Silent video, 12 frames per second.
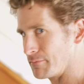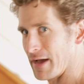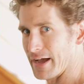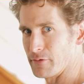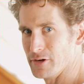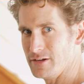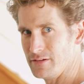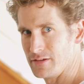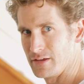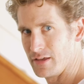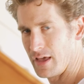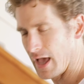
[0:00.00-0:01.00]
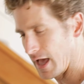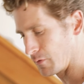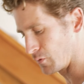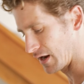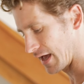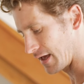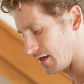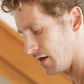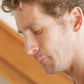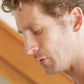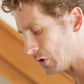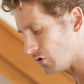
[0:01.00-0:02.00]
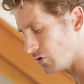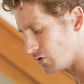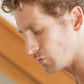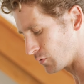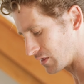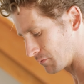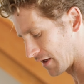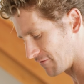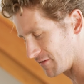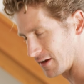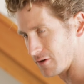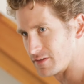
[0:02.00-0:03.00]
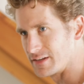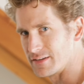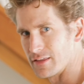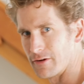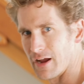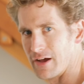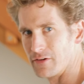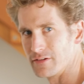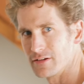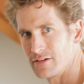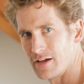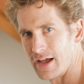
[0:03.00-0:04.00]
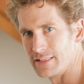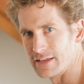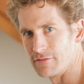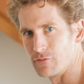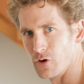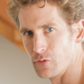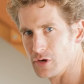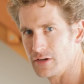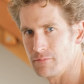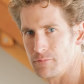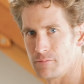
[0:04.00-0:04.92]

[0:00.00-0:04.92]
backward. And when I pull with my fingers into the ground, I lean forward.